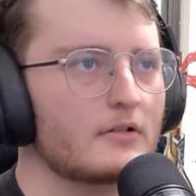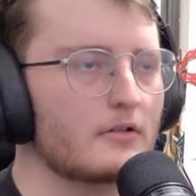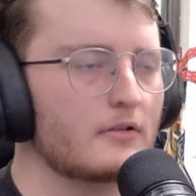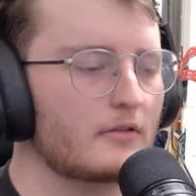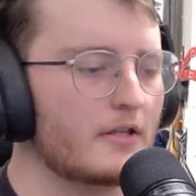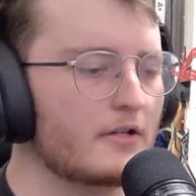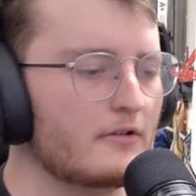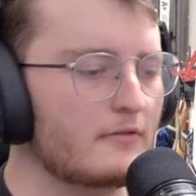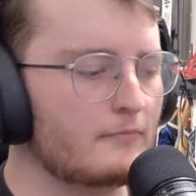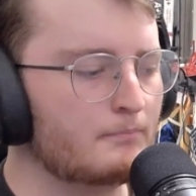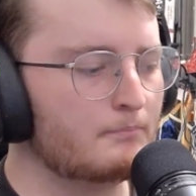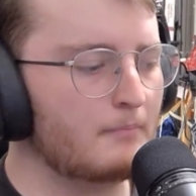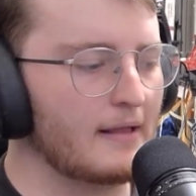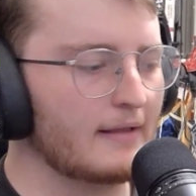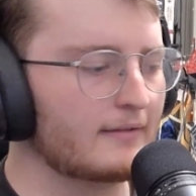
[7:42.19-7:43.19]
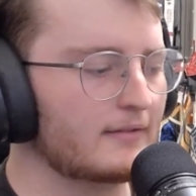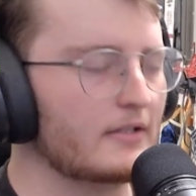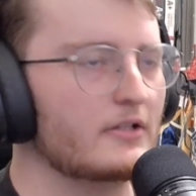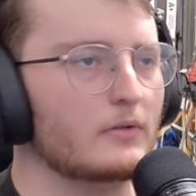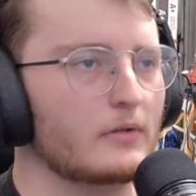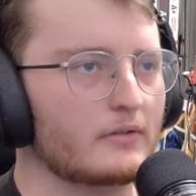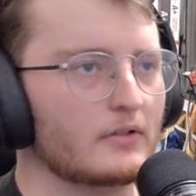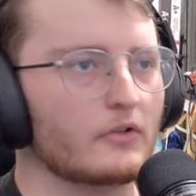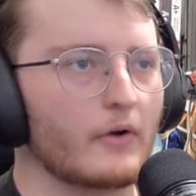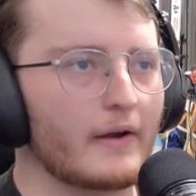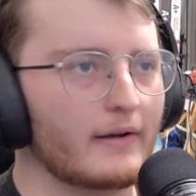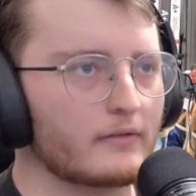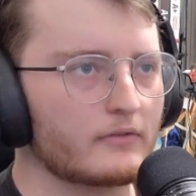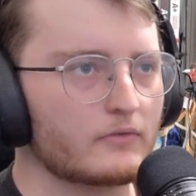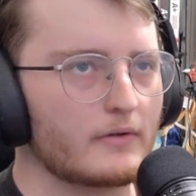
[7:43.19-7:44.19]
the best and newest and
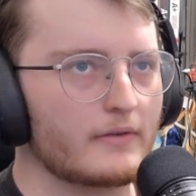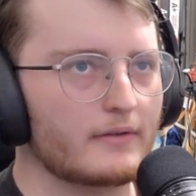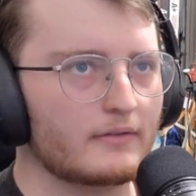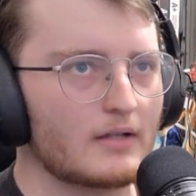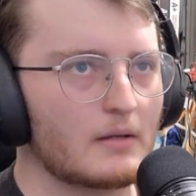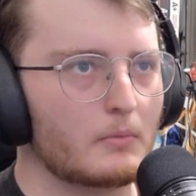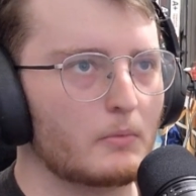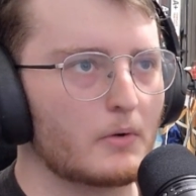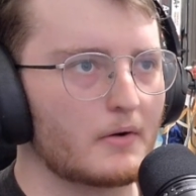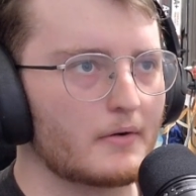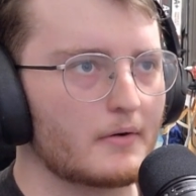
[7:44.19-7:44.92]
greatest for this type of work.